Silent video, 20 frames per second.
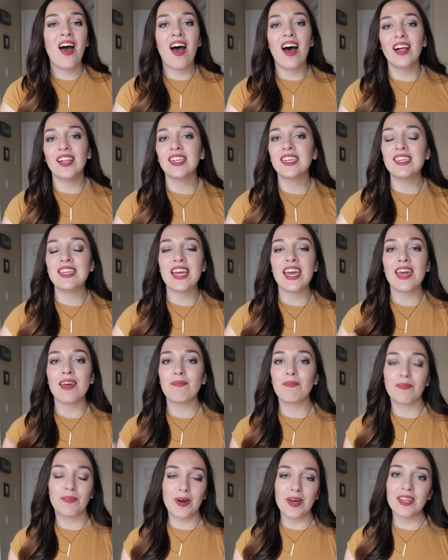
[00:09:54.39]

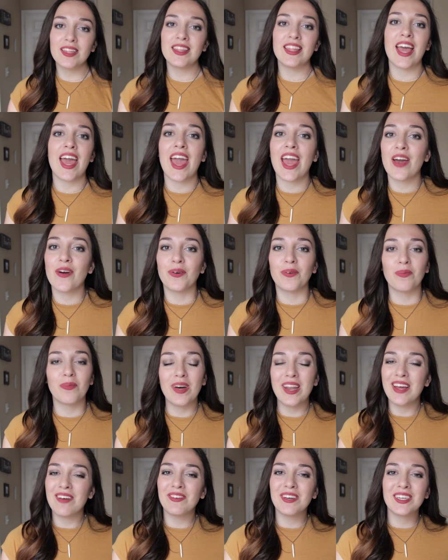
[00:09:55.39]
holiday, birthday, or
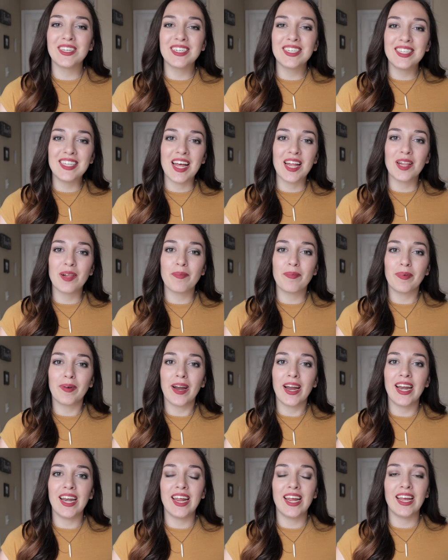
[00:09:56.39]
whatever you're
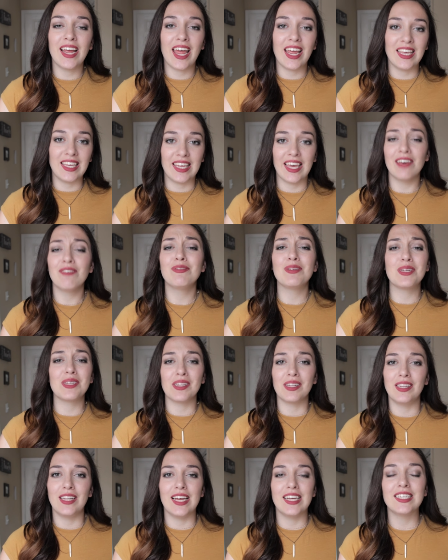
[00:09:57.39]
celebrating
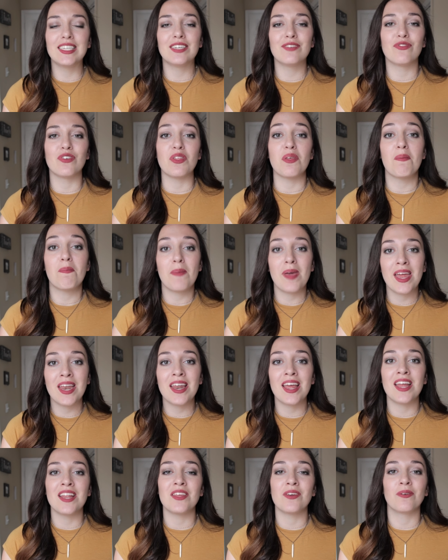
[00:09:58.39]
gift list for the
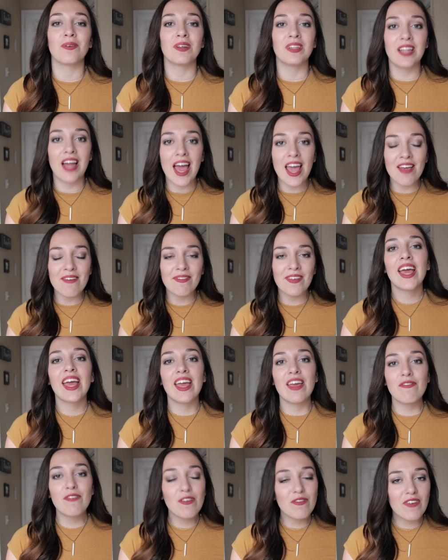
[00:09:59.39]
men in your life.
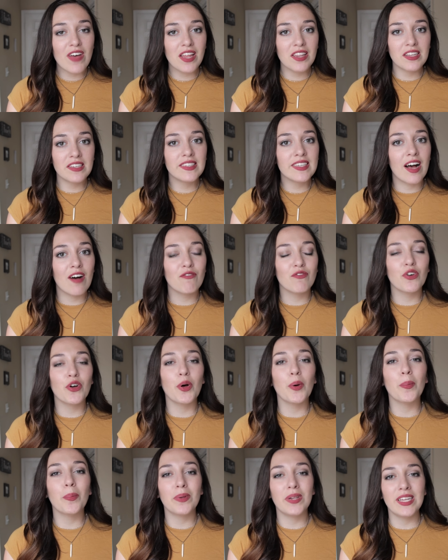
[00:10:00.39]
If you found this
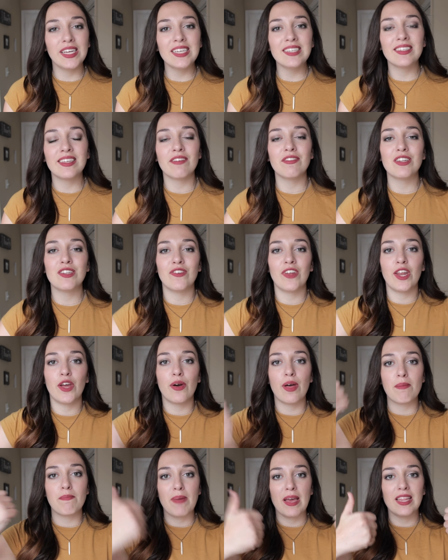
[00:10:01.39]
helpful, please give this
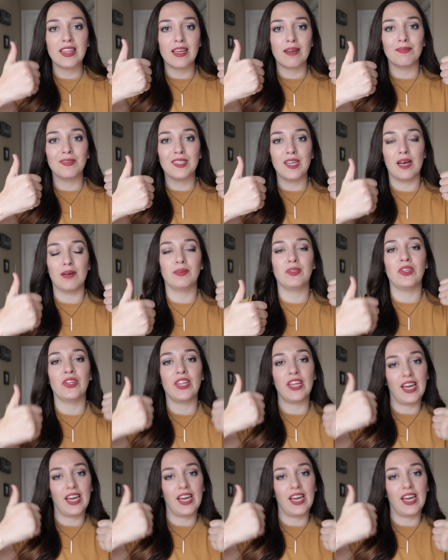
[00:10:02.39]
video a big thumbs up so